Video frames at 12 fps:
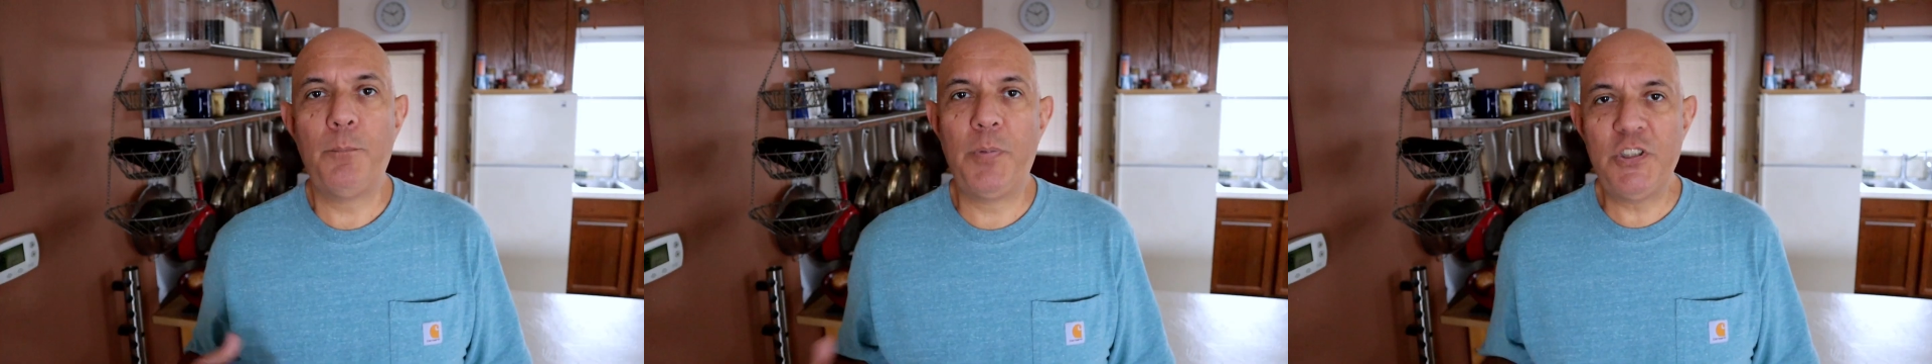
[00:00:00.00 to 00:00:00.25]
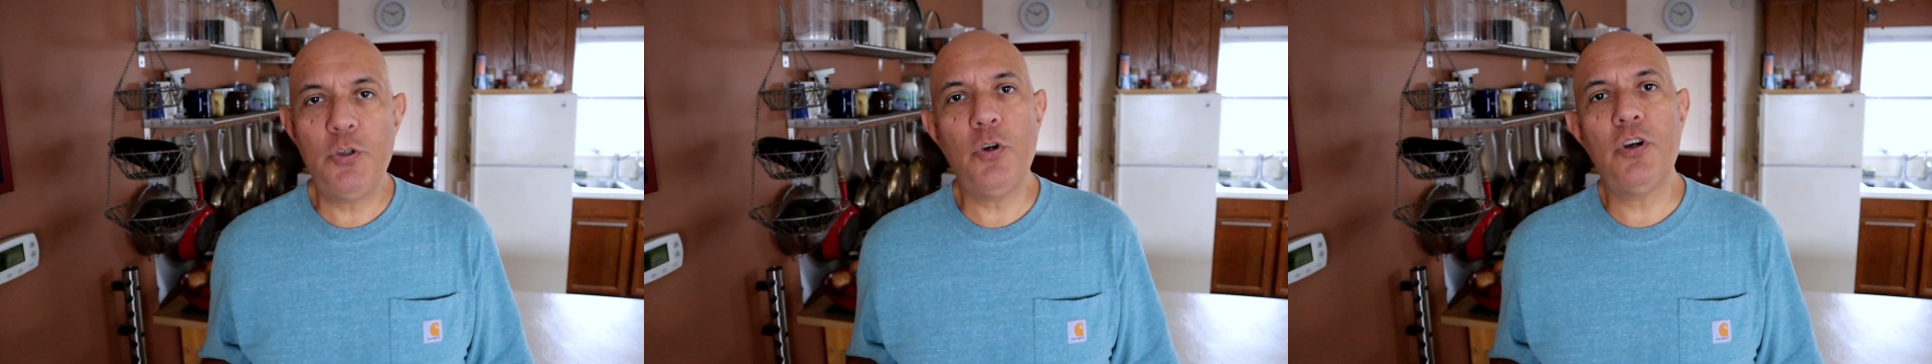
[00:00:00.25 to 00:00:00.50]

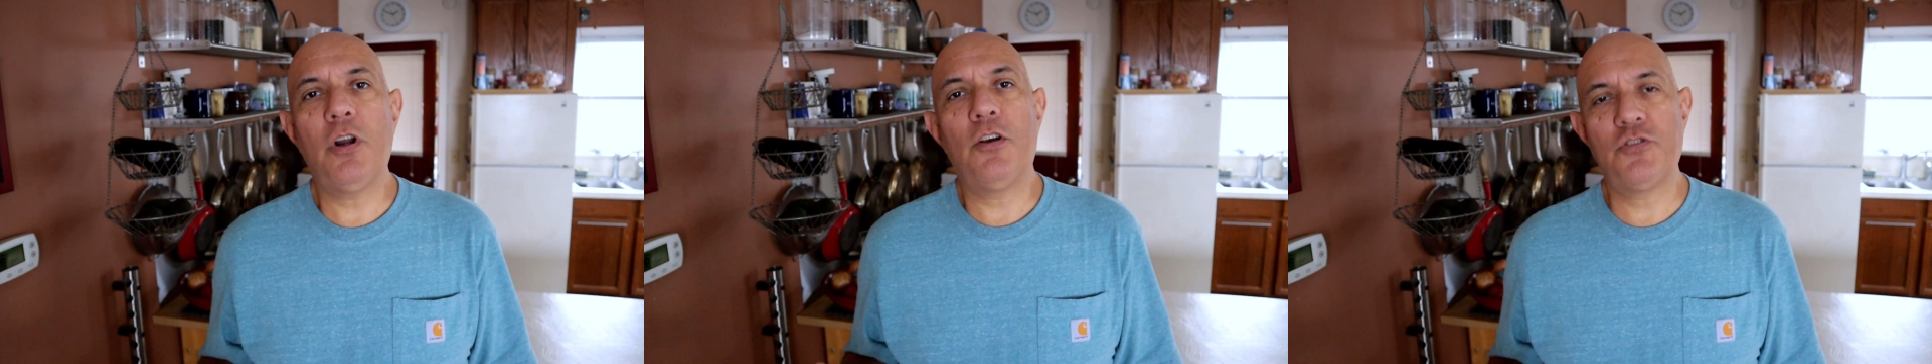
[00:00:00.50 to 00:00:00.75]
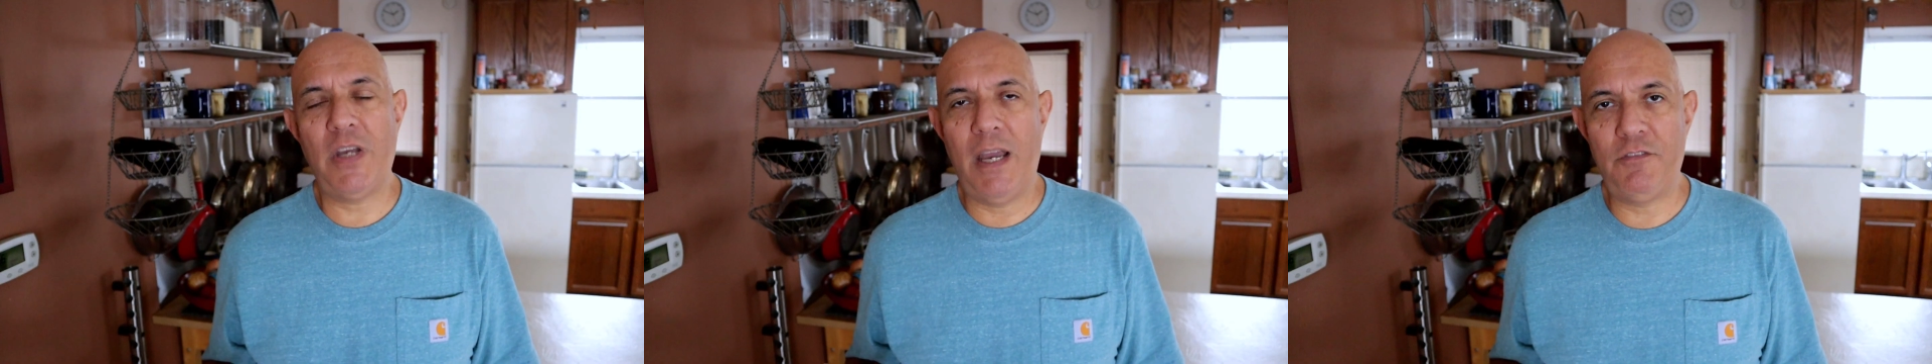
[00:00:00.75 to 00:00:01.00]
But you could
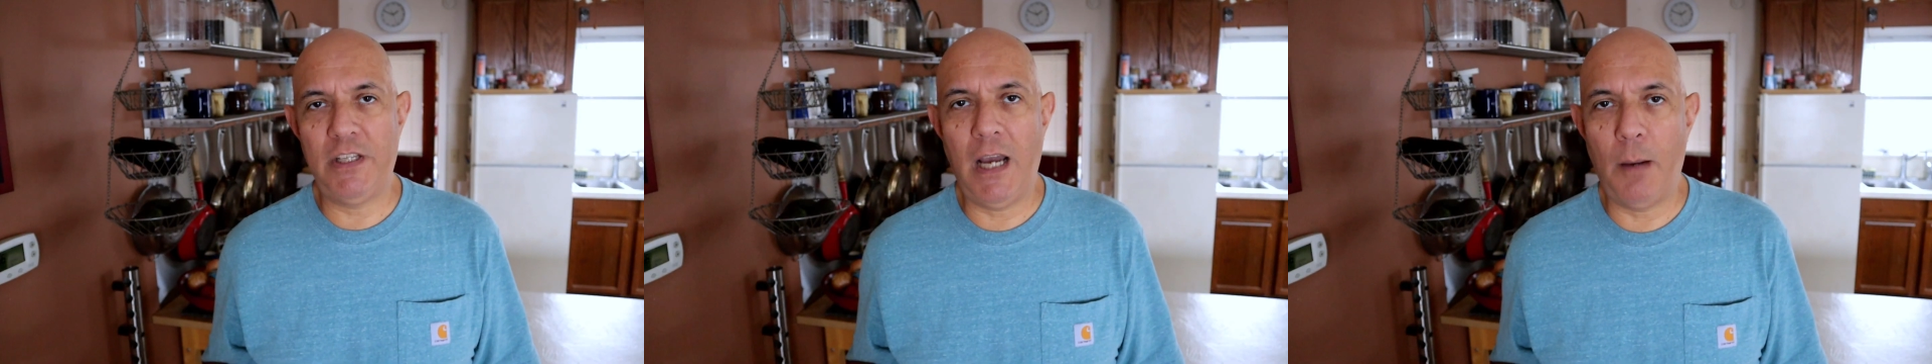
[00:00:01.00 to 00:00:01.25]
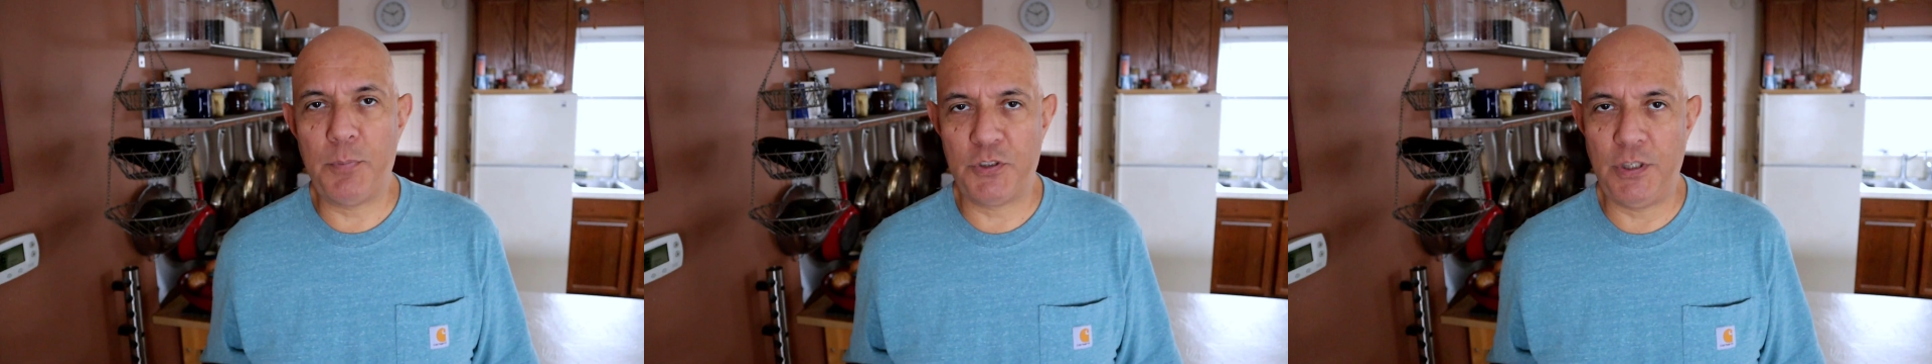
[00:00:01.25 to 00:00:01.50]
also have the
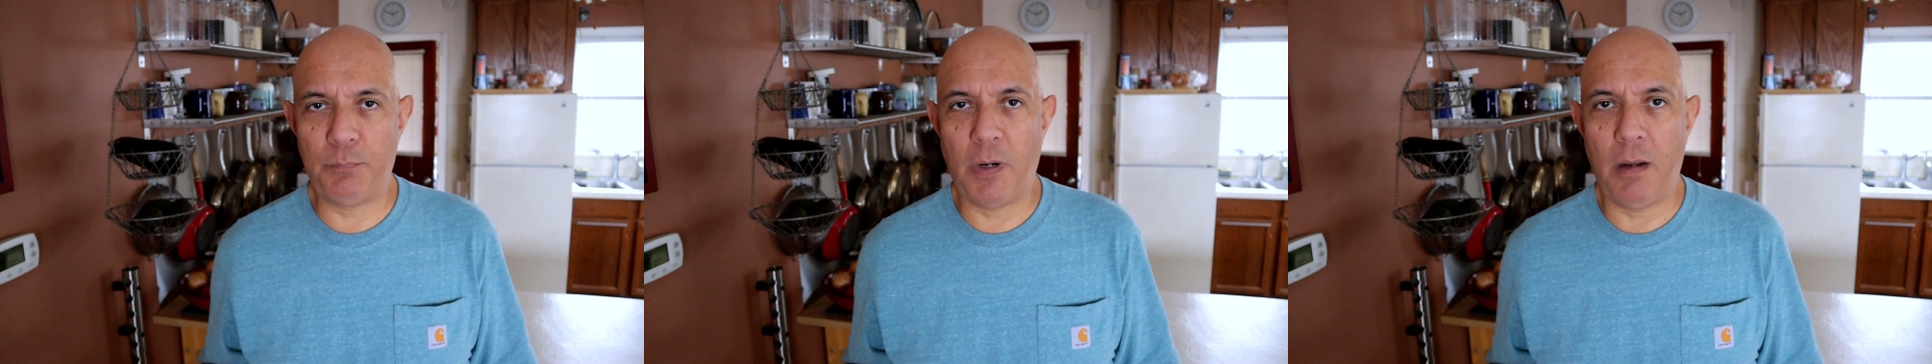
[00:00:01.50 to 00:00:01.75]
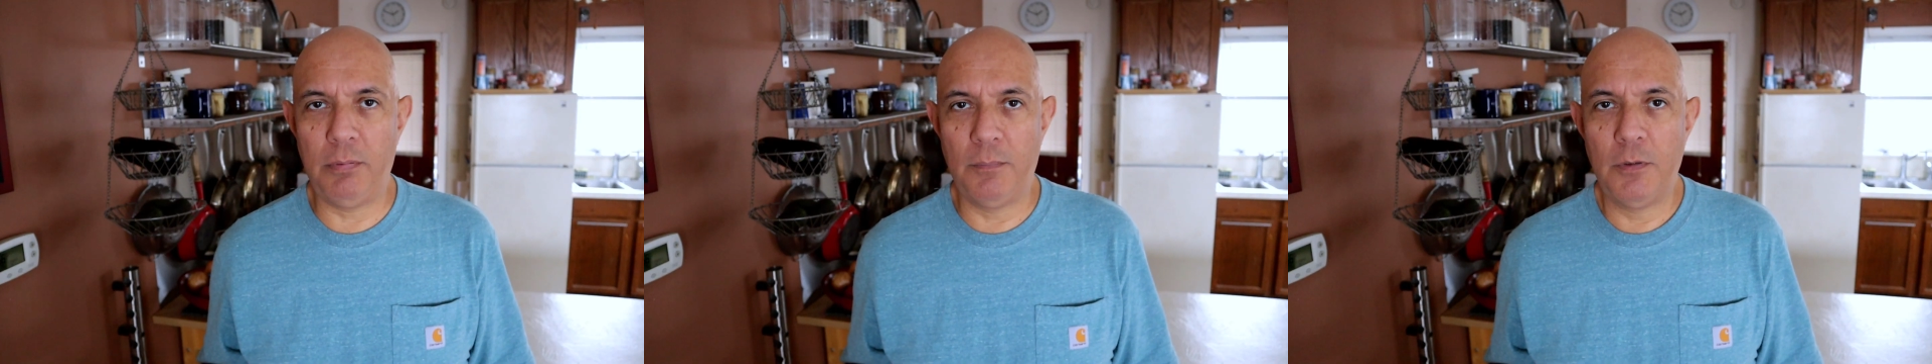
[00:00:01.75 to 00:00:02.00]
opposite
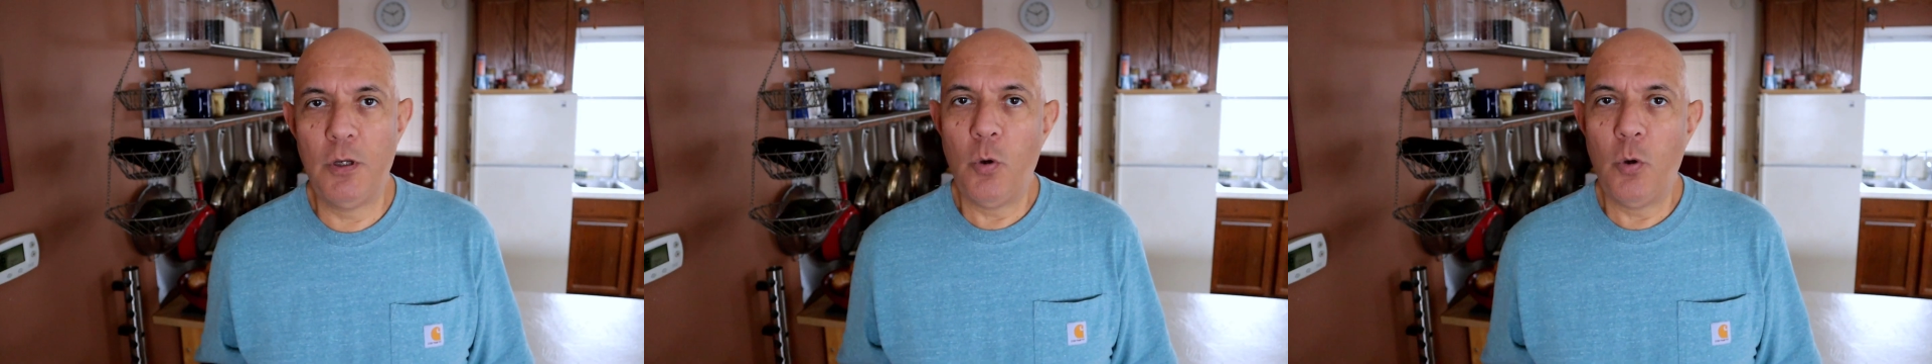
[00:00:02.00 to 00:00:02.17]
problem,